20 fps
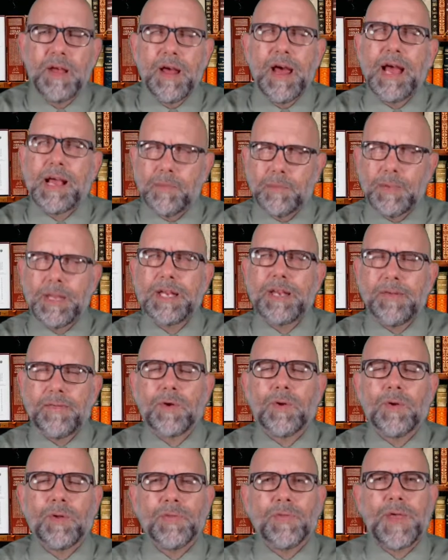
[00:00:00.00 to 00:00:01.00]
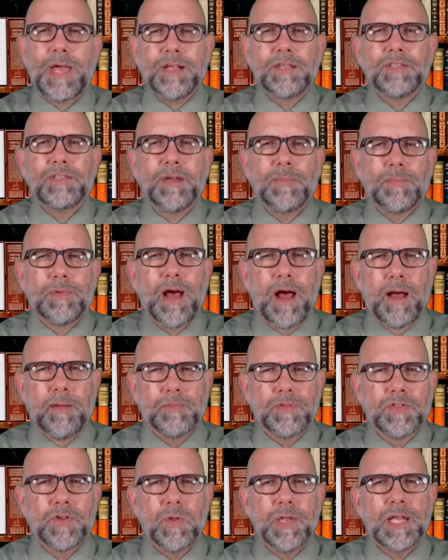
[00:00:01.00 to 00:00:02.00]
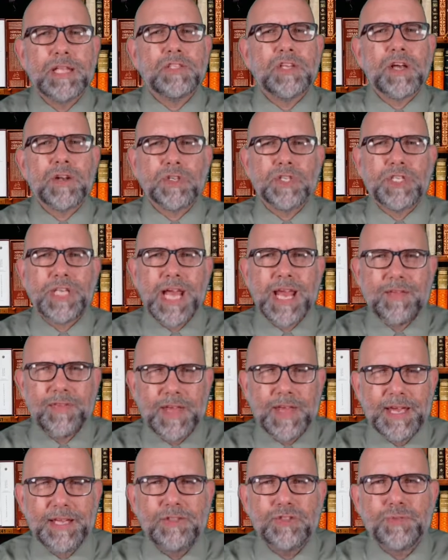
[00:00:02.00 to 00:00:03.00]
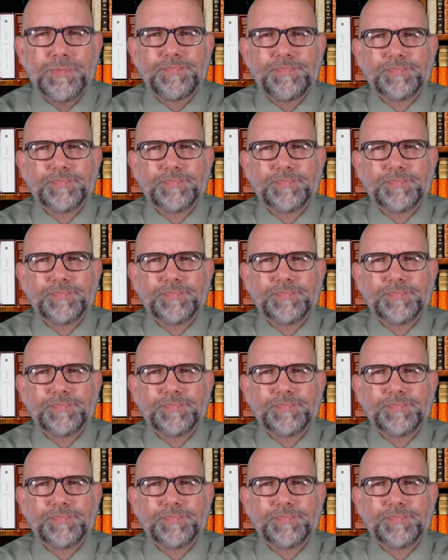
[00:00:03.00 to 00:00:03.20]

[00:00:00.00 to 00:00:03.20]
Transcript: That can be a difficult thing sometimes. So let's understand this.